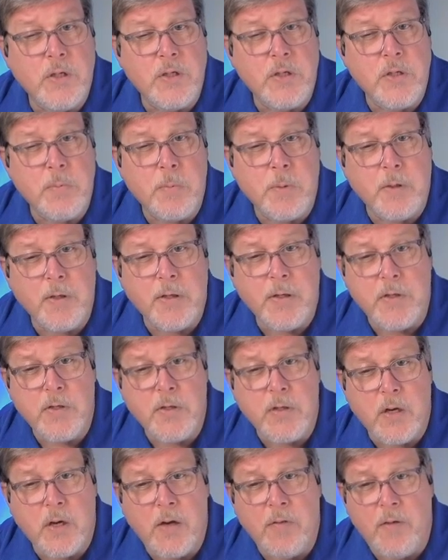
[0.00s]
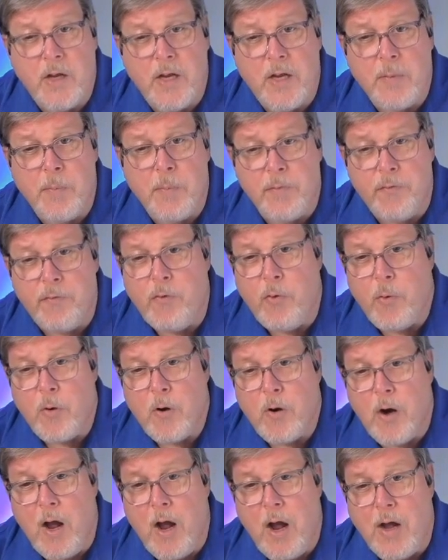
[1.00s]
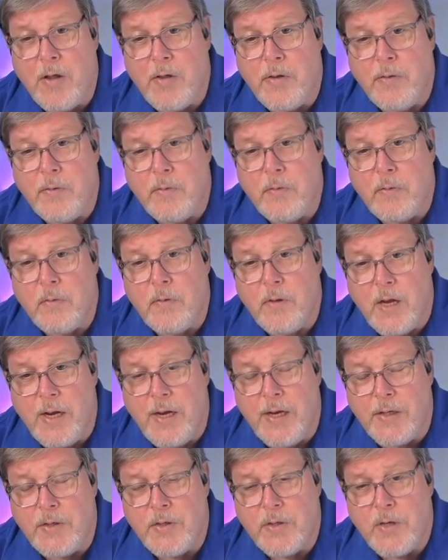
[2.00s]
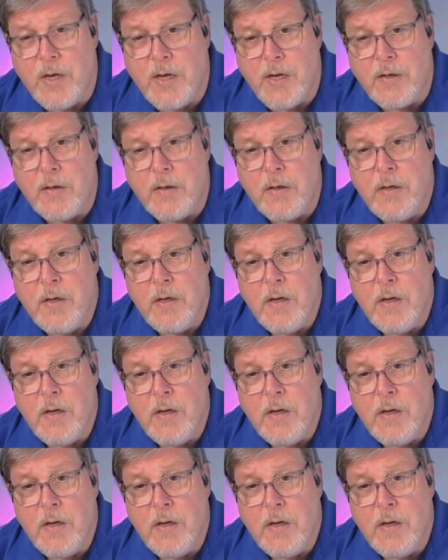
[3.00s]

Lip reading: experience than I've had before on the headset.